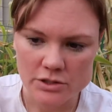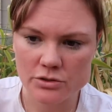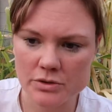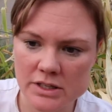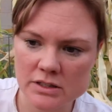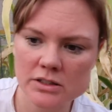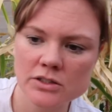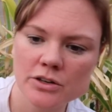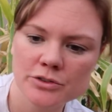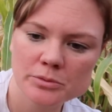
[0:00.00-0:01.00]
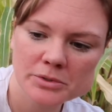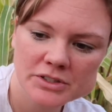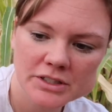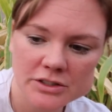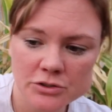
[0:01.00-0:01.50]
So then the doctor
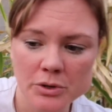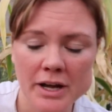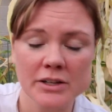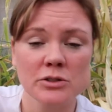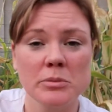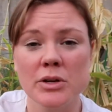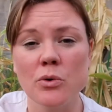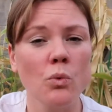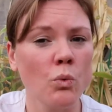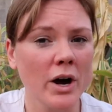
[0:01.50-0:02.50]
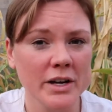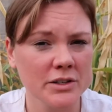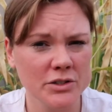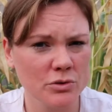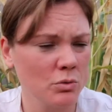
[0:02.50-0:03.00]
proceeded to ask me,
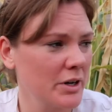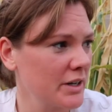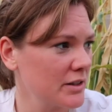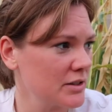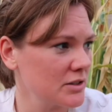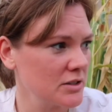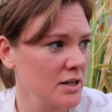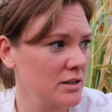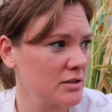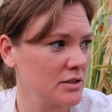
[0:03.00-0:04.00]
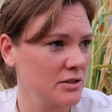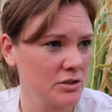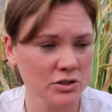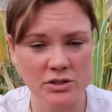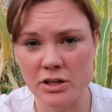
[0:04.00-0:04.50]
why do you want to get this done? Is
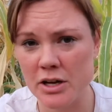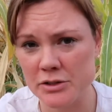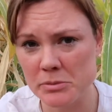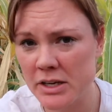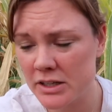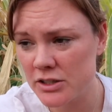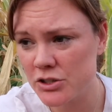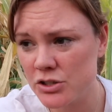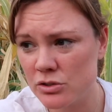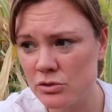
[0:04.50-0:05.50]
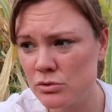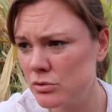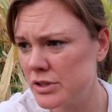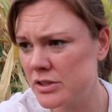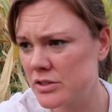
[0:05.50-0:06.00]
it just a cosmetic
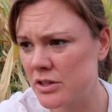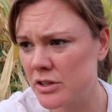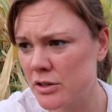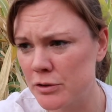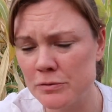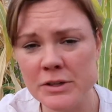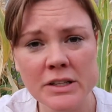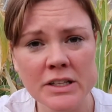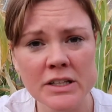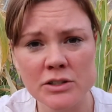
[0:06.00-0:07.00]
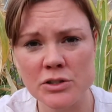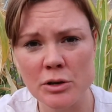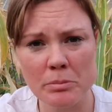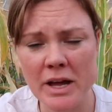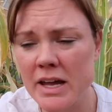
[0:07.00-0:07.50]
issue? Is there feeling? Is
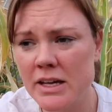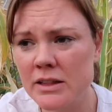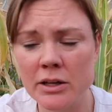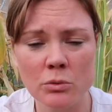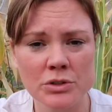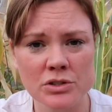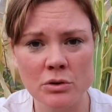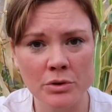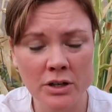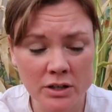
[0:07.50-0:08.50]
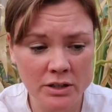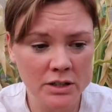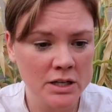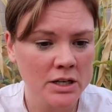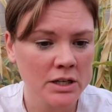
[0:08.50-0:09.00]
there pain? Like, what's going on?